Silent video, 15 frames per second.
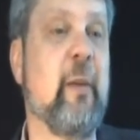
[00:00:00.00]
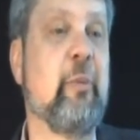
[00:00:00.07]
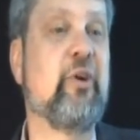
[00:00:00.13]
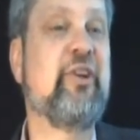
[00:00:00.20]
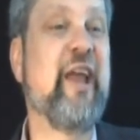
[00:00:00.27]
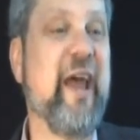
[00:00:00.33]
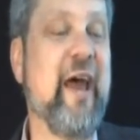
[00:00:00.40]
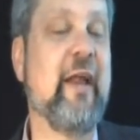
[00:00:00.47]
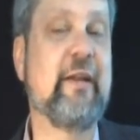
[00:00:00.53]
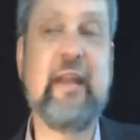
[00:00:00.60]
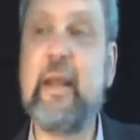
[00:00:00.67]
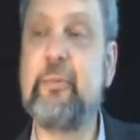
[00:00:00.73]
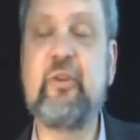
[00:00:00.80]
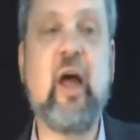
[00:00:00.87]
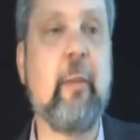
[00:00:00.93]
number
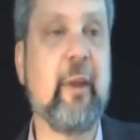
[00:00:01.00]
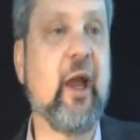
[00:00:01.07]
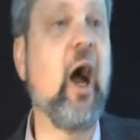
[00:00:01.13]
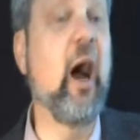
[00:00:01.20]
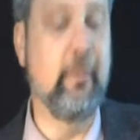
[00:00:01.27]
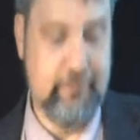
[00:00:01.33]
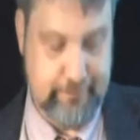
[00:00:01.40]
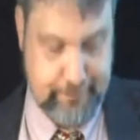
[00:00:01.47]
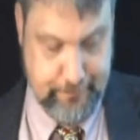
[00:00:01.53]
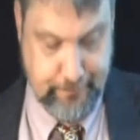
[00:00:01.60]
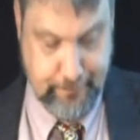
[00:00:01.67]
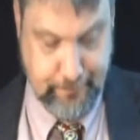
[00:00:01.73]
10 keeps coming up.